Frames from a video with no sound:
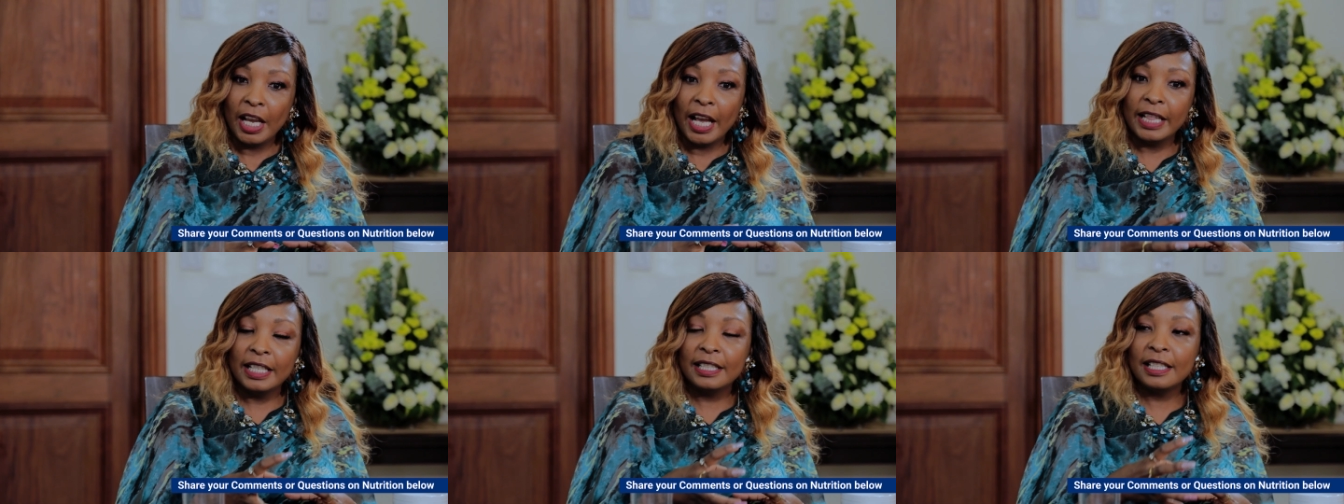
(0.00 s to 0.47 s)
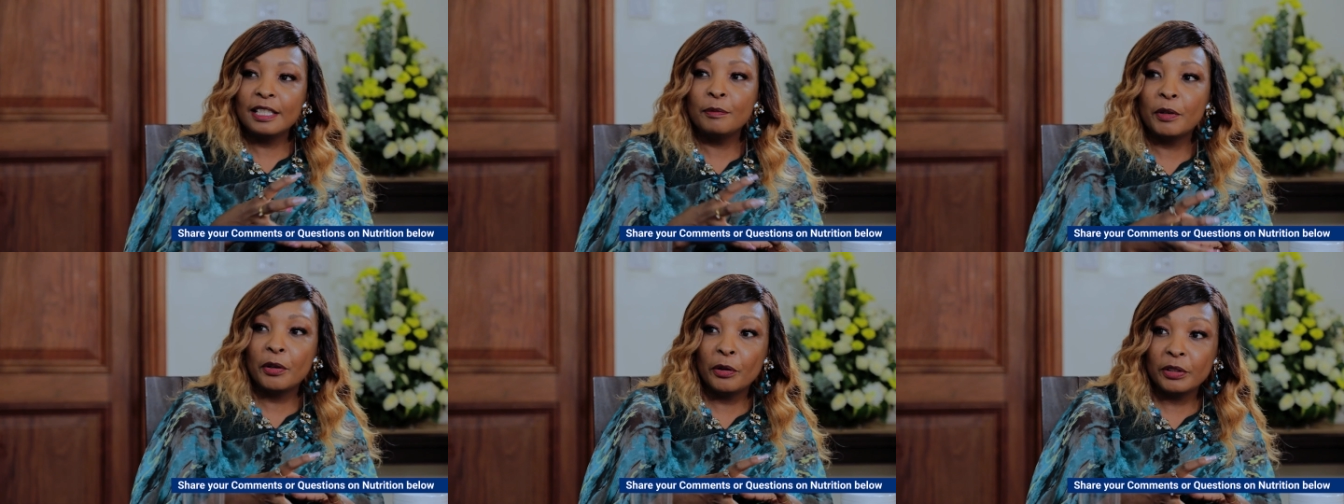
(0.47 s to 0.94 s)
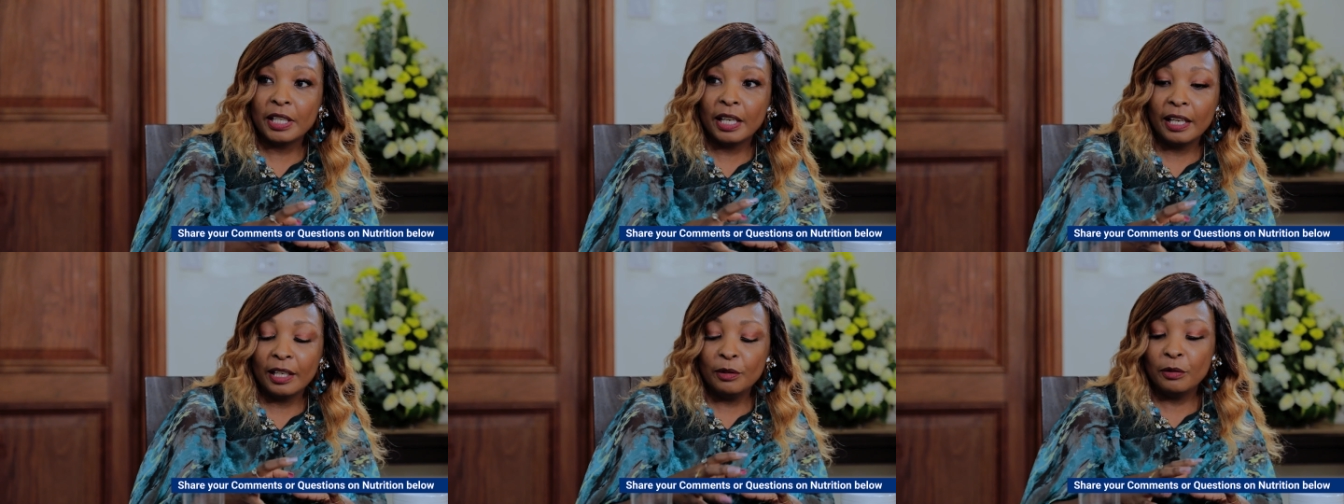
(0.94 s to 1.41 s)
And this is because,
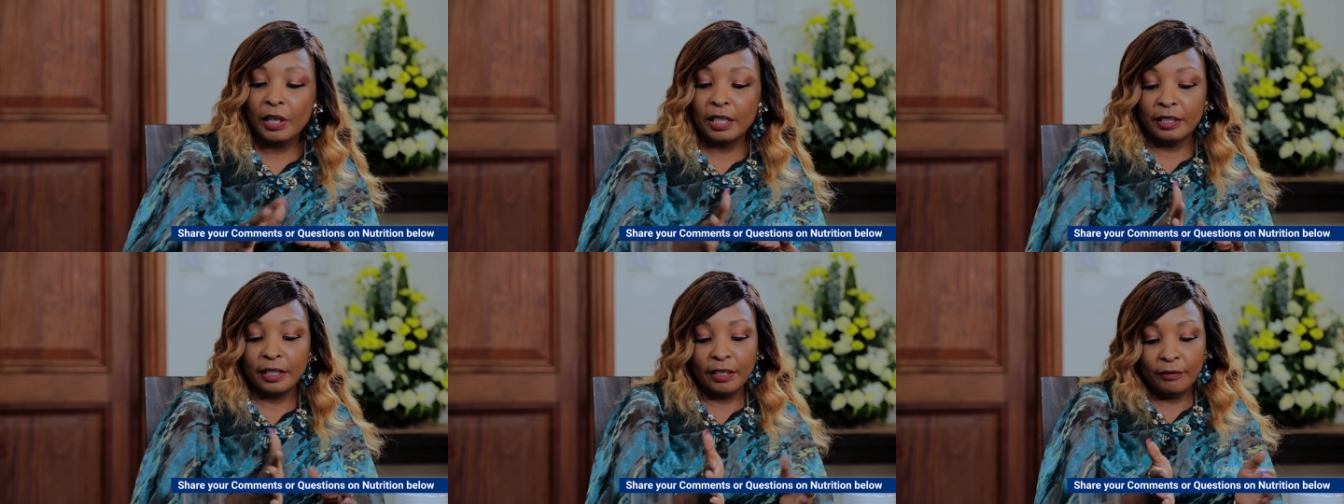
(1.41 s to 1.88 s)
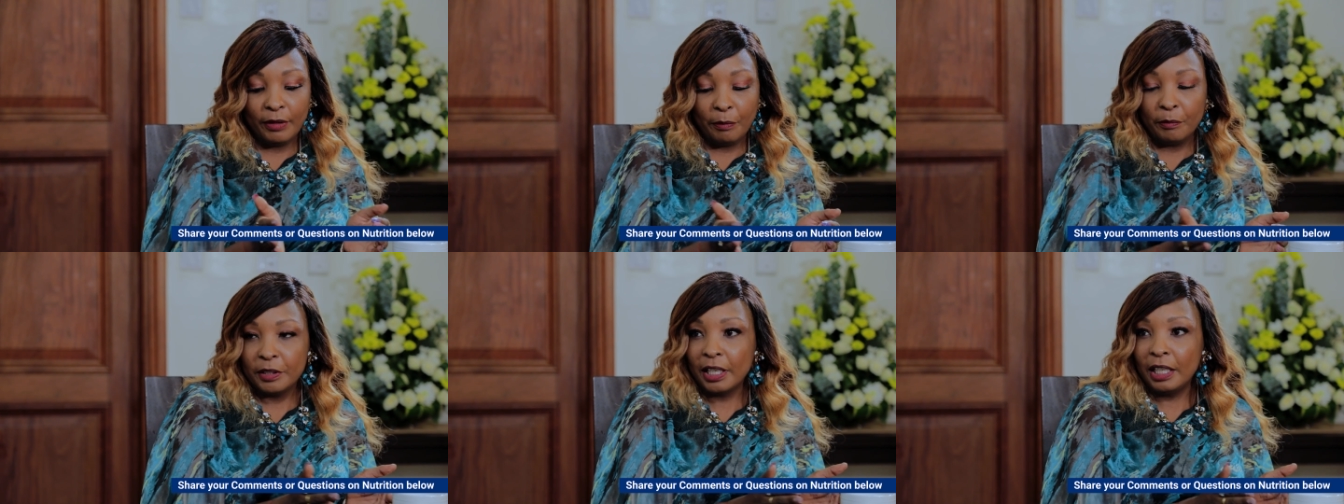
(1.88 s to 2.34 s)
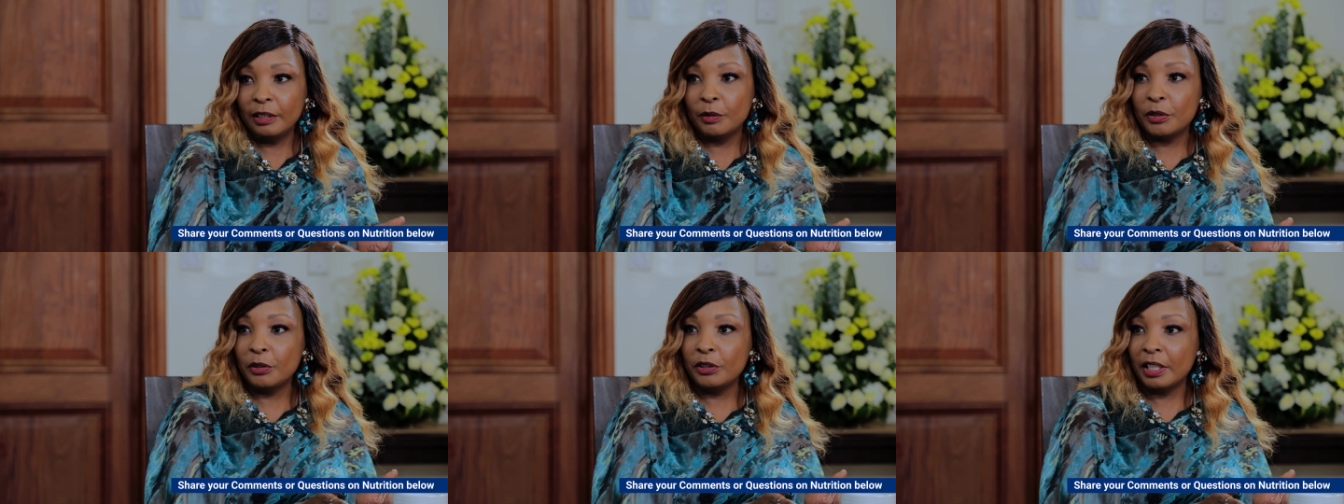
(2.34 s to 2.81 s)
again, look at if the child
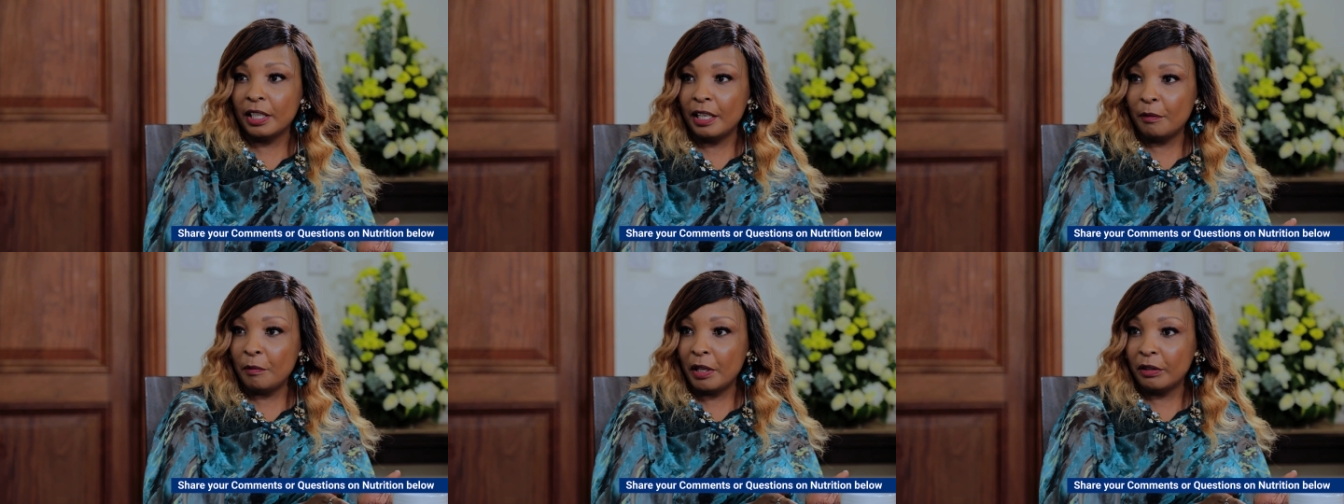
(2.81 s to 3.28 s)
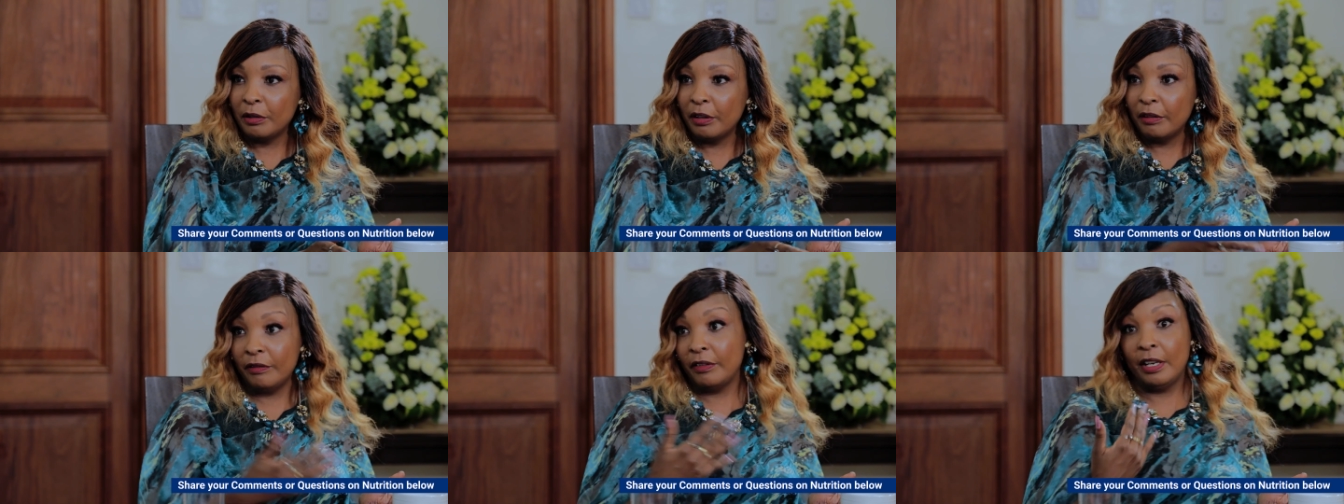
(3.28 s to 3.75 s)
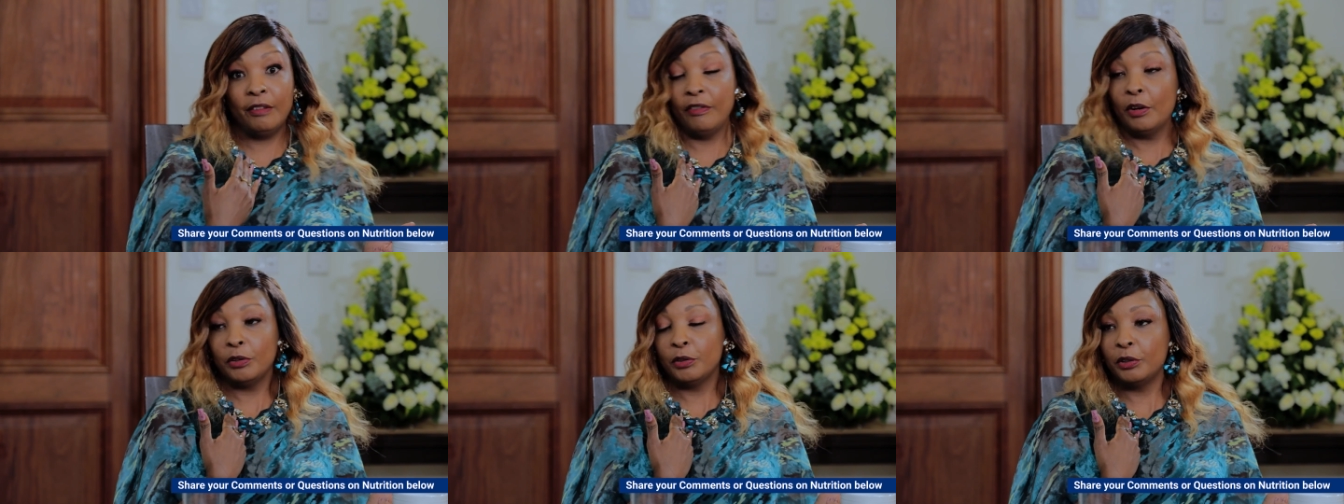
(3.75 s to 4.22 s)
was not taking milk, or
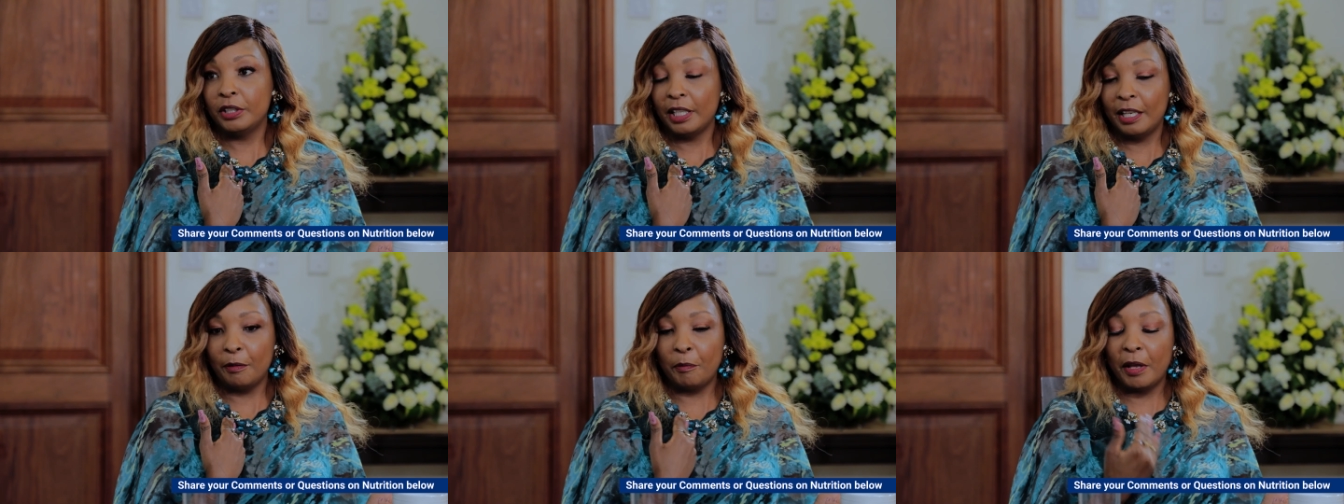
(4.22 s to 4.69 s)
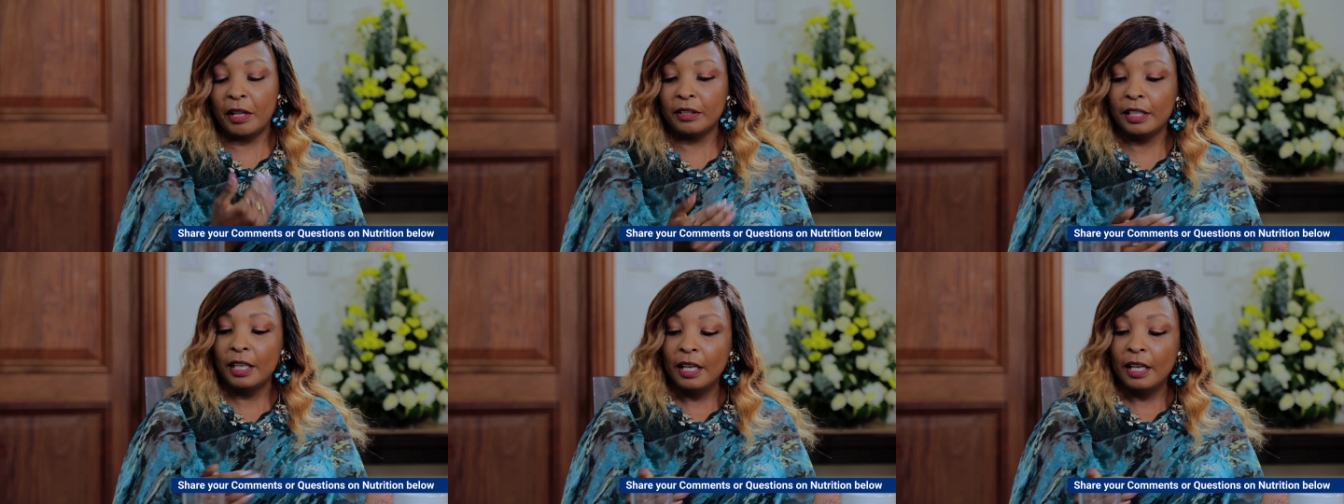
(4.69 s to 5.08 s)
if I was not taking milk.